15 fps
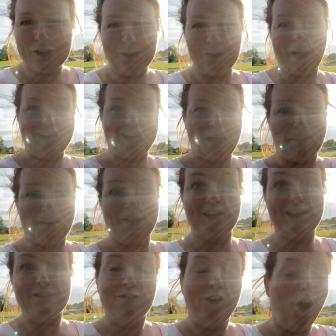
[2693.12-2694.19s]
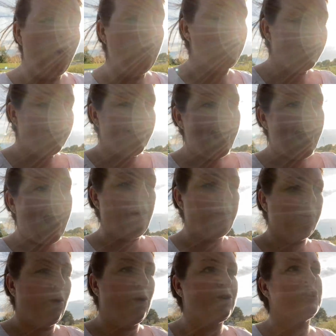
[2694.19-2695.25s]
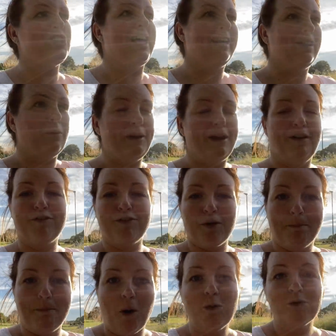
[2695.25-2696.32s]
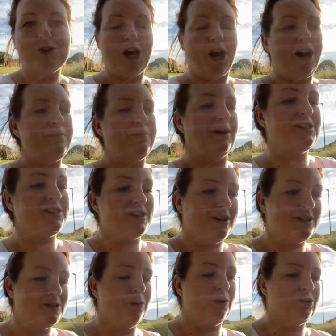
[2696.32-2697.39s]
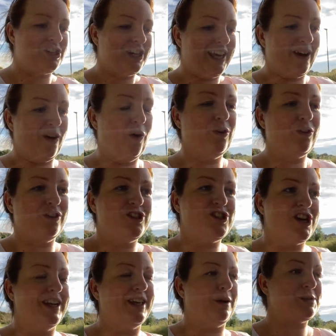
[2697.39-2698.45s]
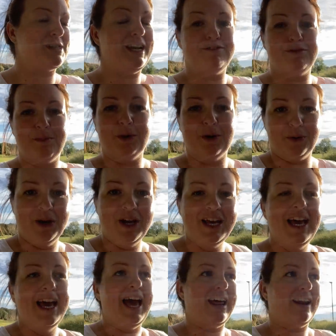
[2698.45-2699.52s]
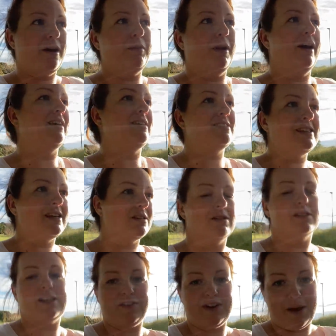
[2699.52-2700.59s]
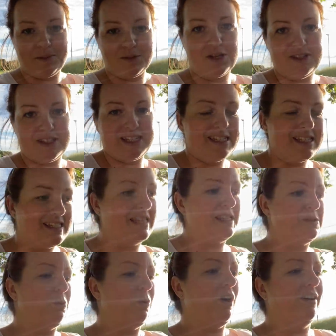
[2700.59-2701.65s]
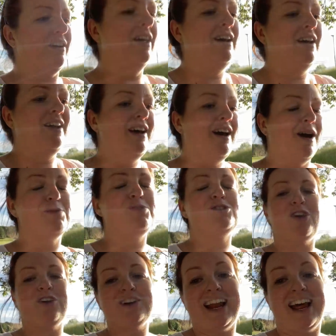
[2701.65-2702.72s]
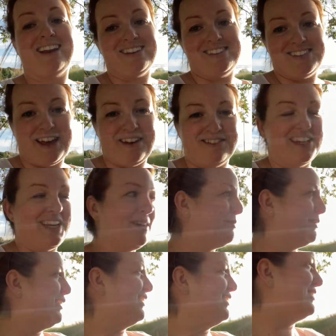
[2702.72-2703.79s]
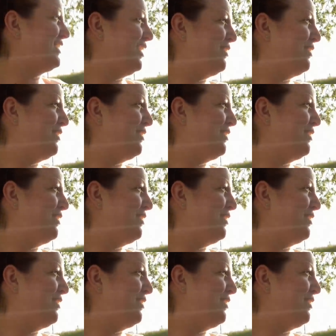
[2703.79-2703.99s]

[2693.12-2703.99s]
to edit a bit of this vlog and watch a little bit of the bold type. I started watching it on the journey up to Liverpool and I'm like six or seven episodes into season one. I'm so glad I saved it because